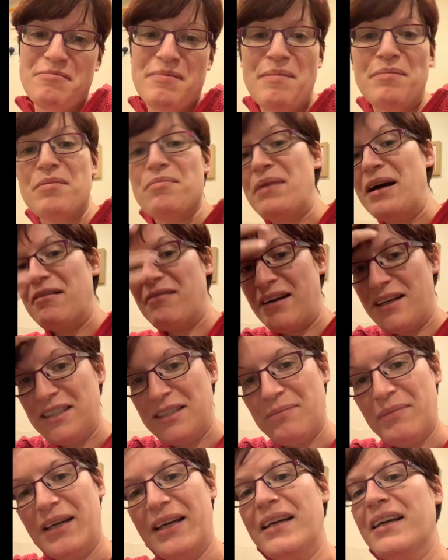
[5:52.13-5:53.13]
remember my
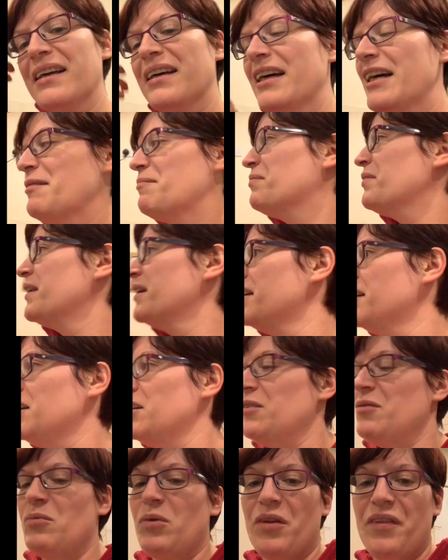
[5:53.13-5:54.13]
rats by.
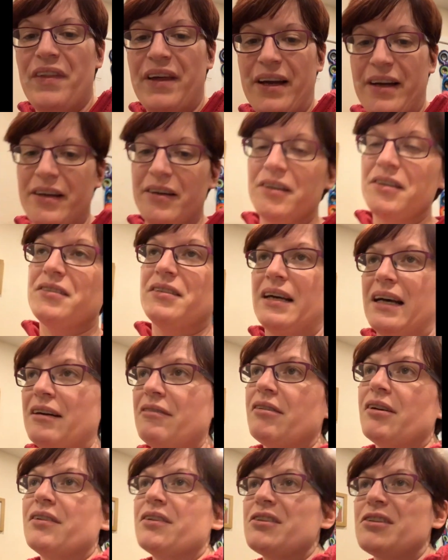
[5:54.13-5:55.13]
One thing I also
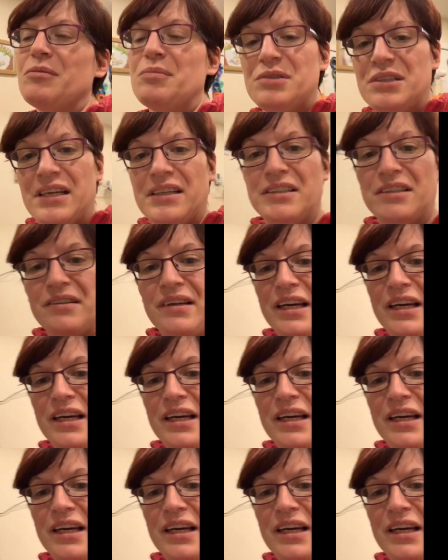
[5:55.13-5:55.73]
have on the subject of